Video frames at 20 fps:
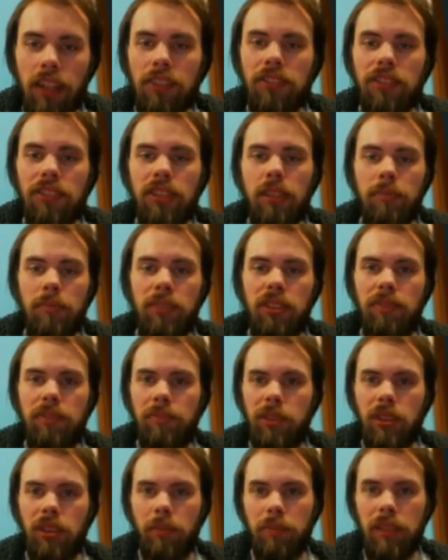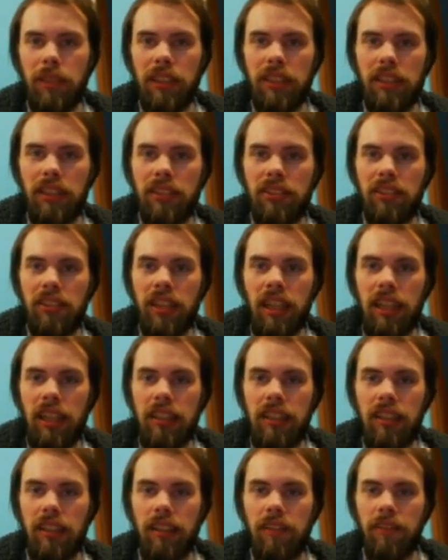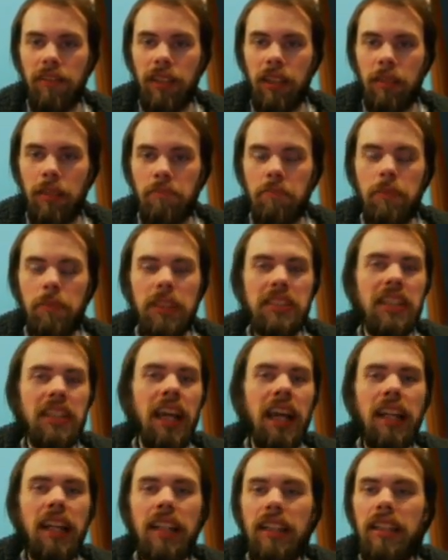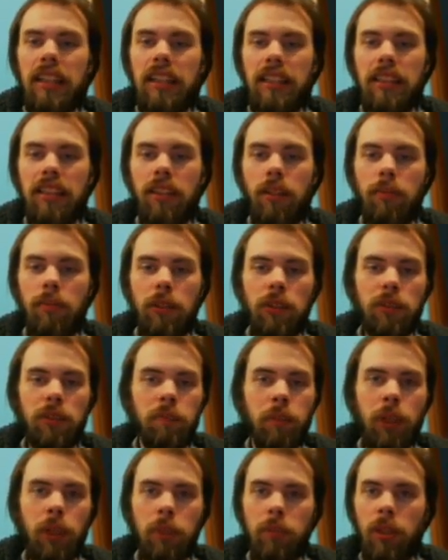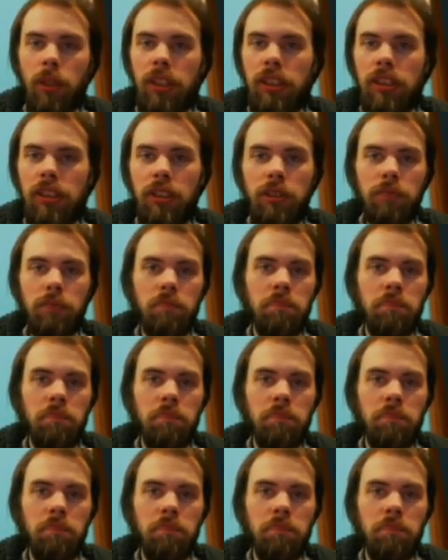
scheme seems to be this kind of metallic, almost purplish,